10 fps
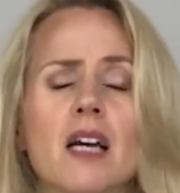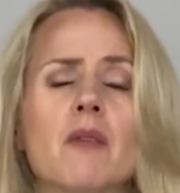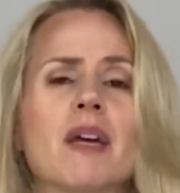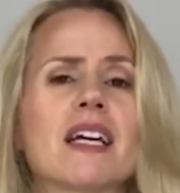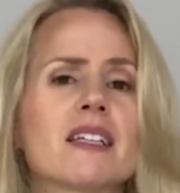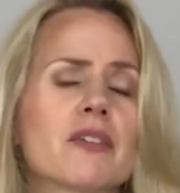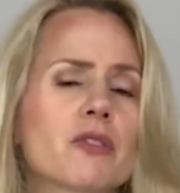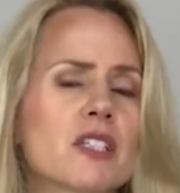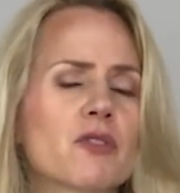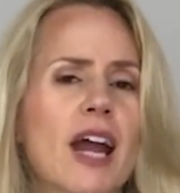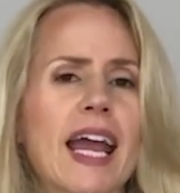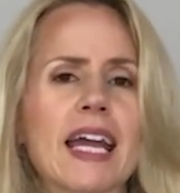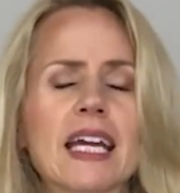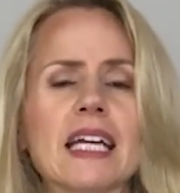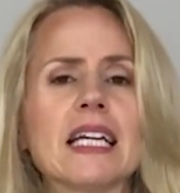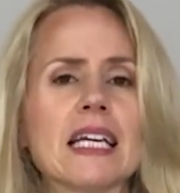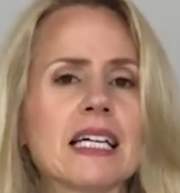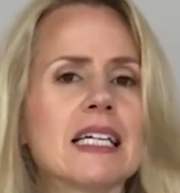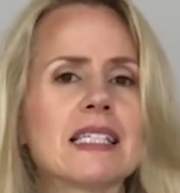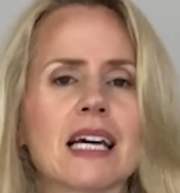make a difference for achy
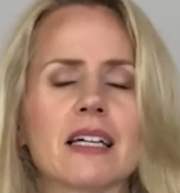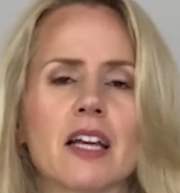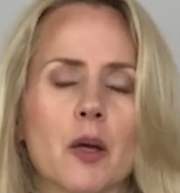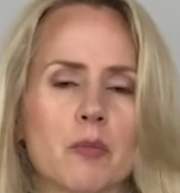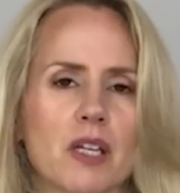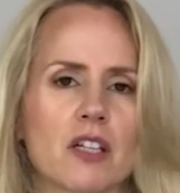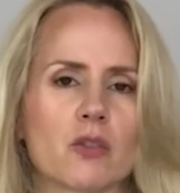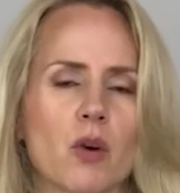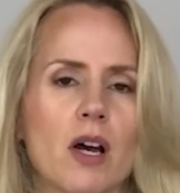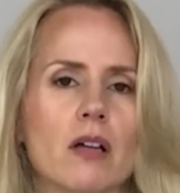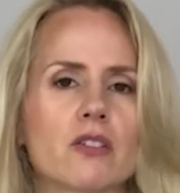knees and hips as well.